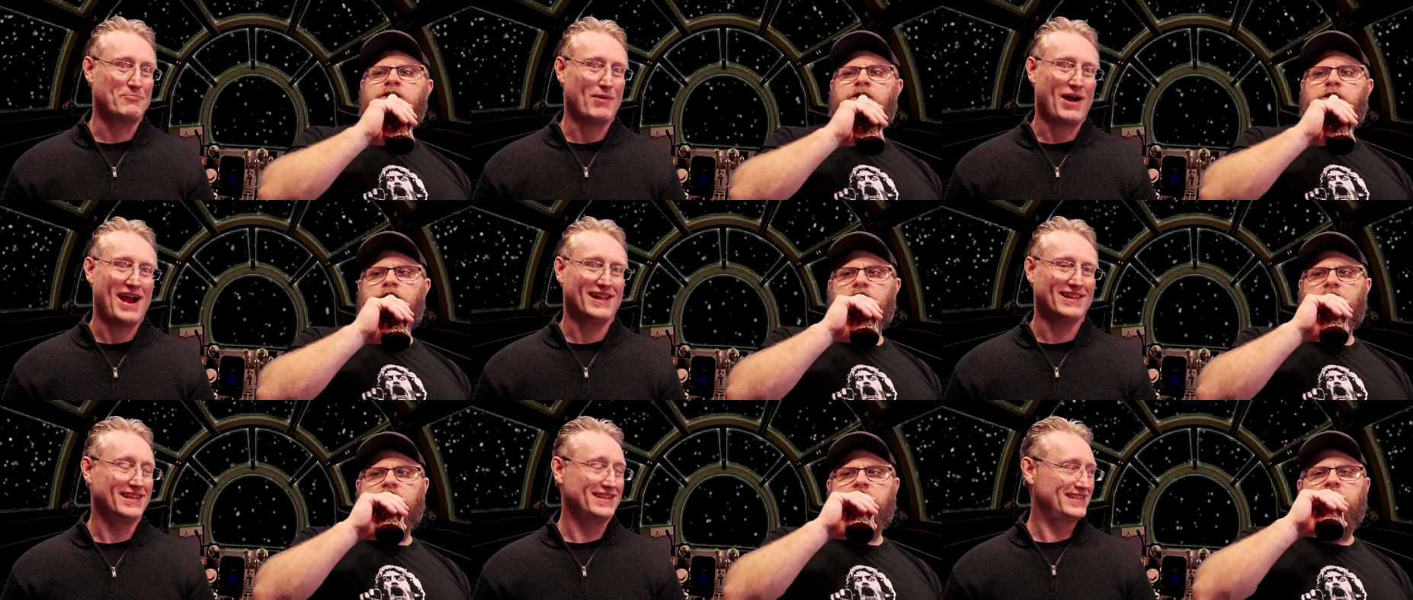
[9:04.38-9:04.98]

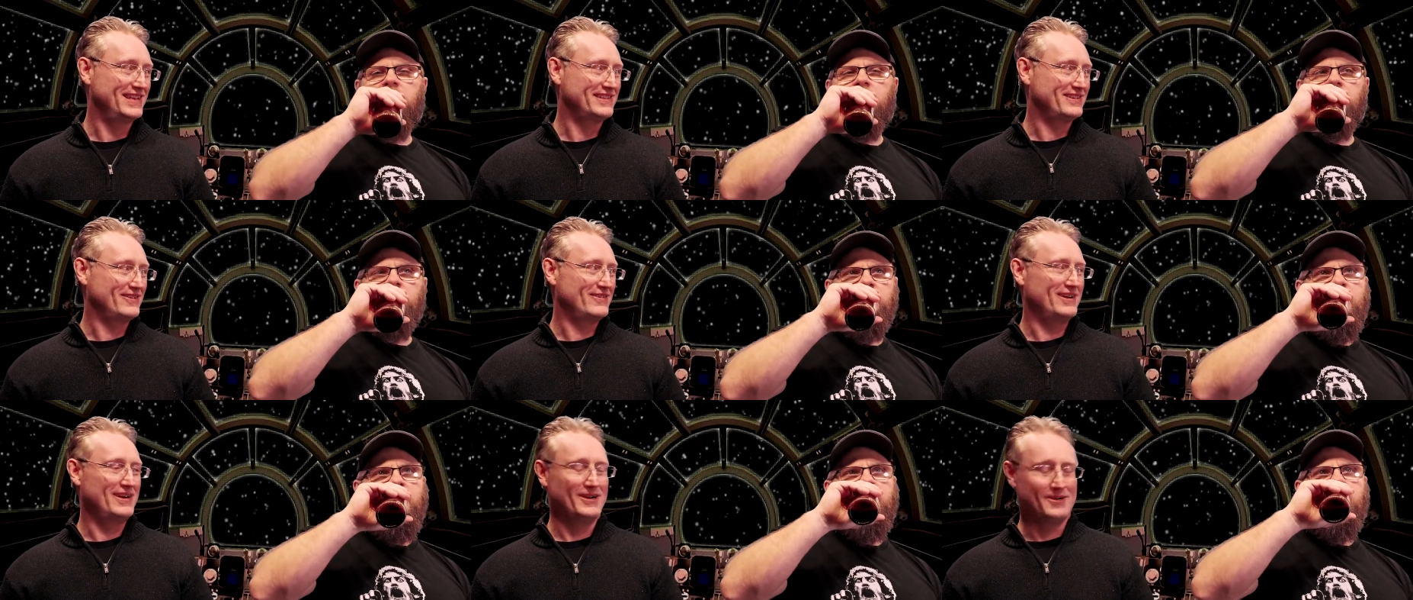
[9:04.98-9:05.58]
Speaker 1: pilot that oh, they're
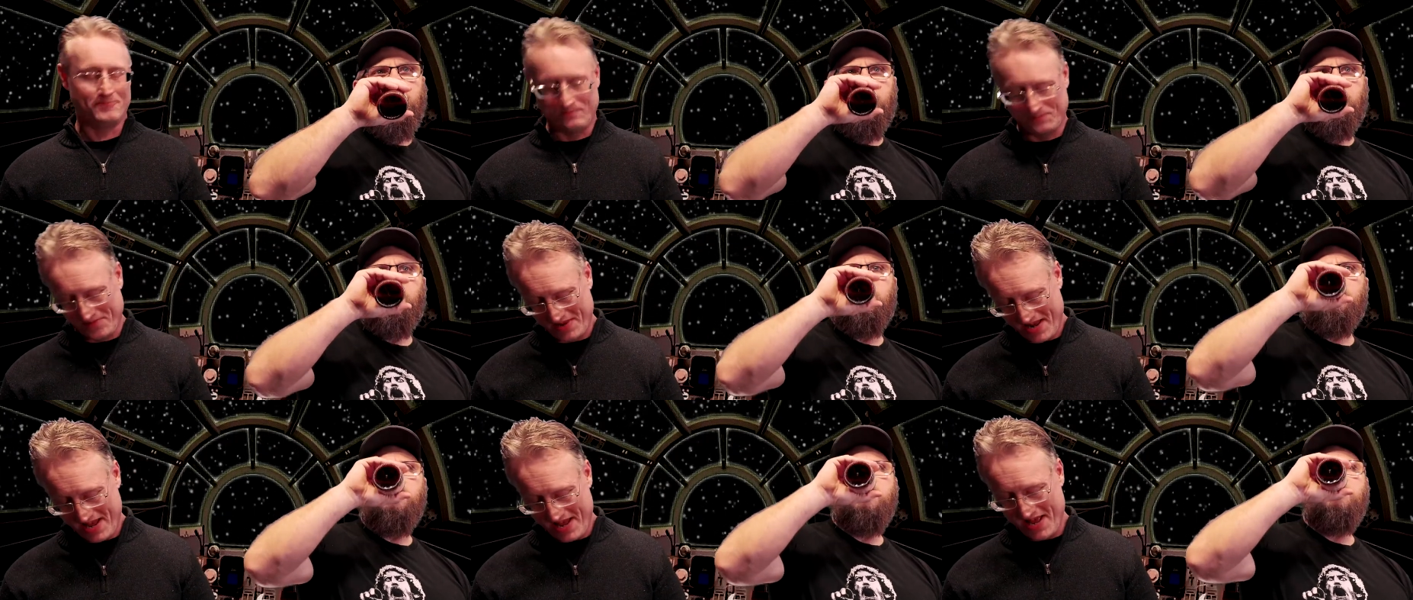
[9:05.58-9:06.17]
um,
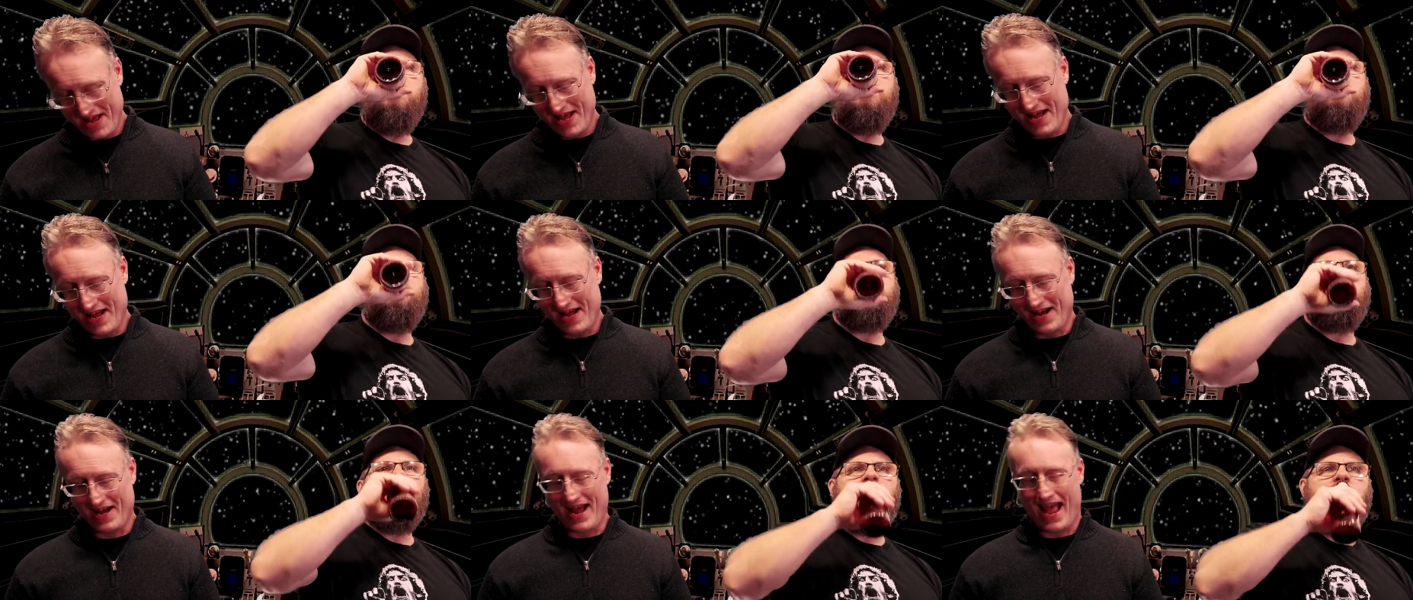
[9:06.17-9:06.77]

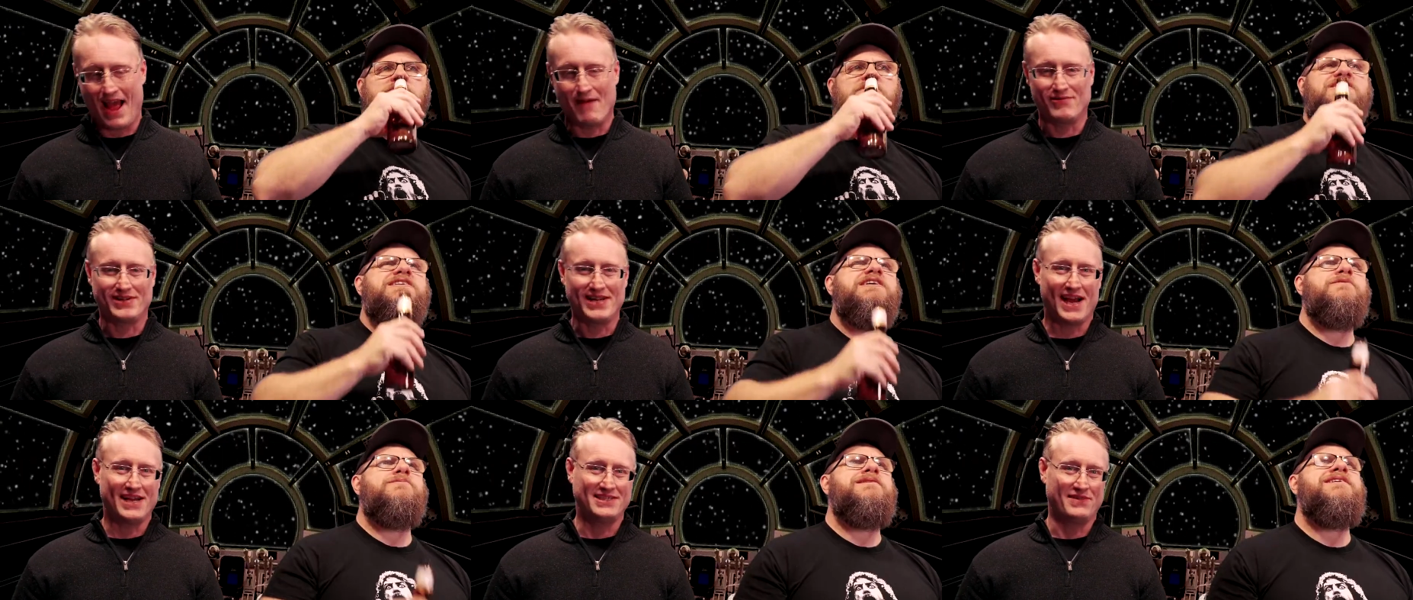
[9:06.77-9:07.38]
uh,
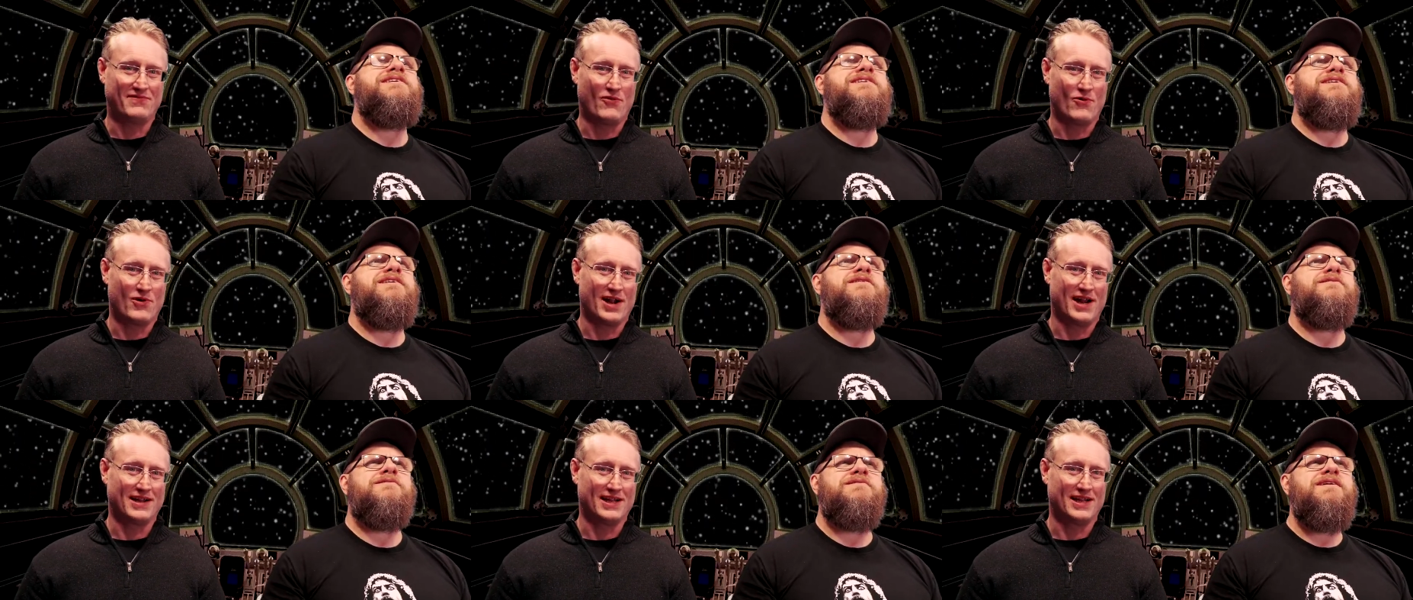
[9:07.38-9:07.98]
advertising for oh,
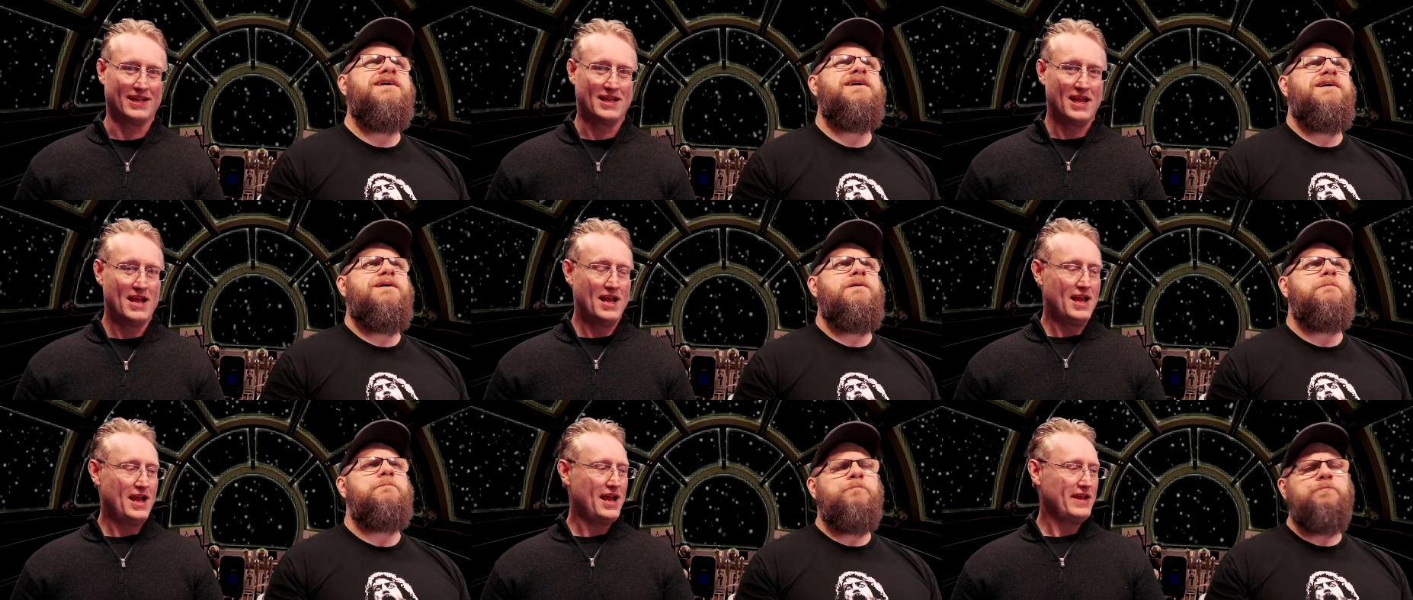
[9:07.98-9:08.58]
on it. No.
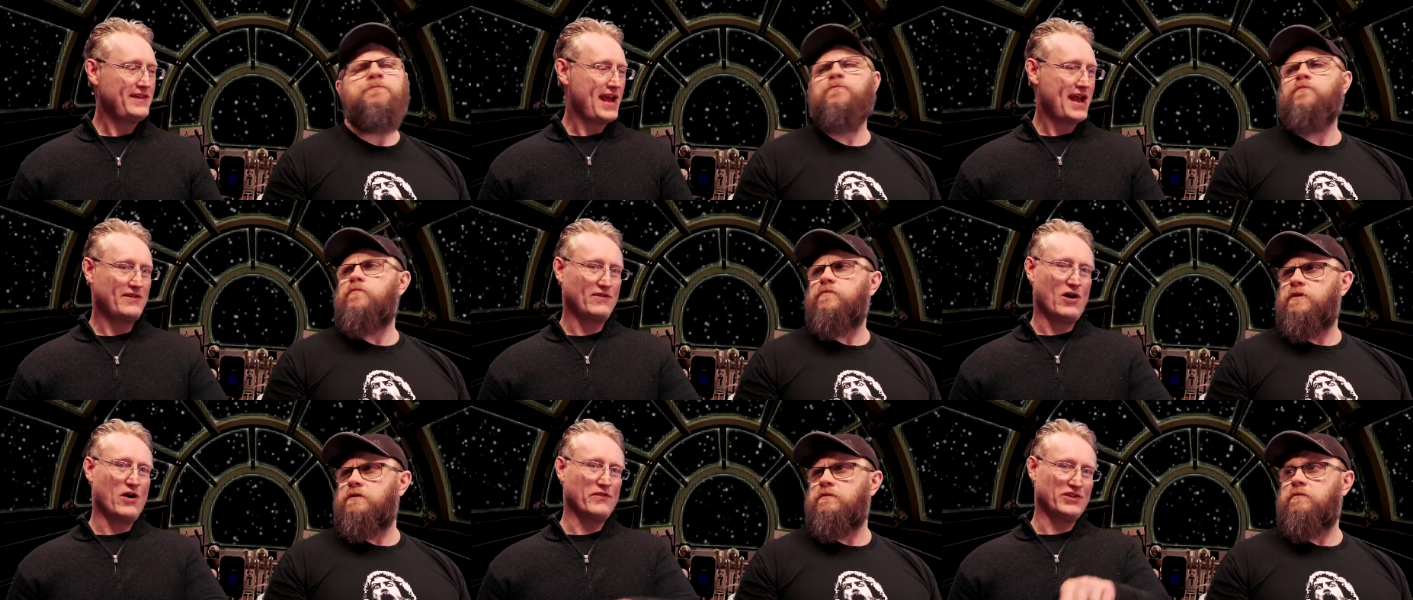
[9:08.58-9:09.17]
And they had
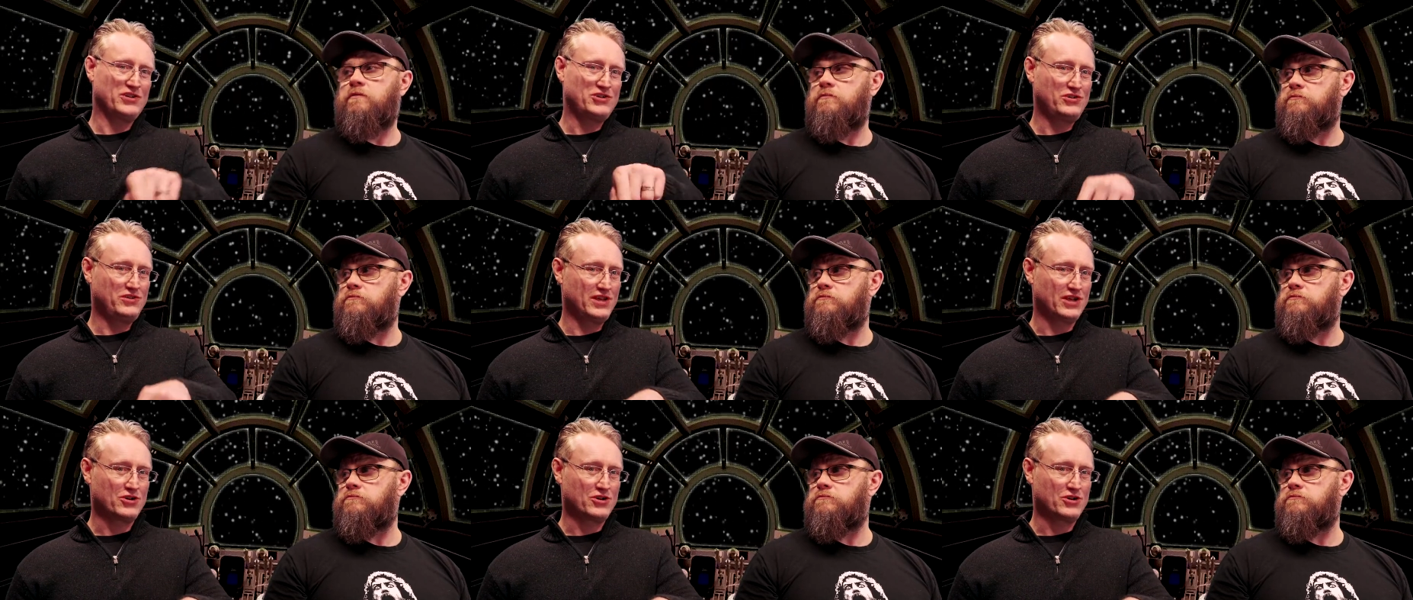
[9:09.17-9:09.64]
all the, the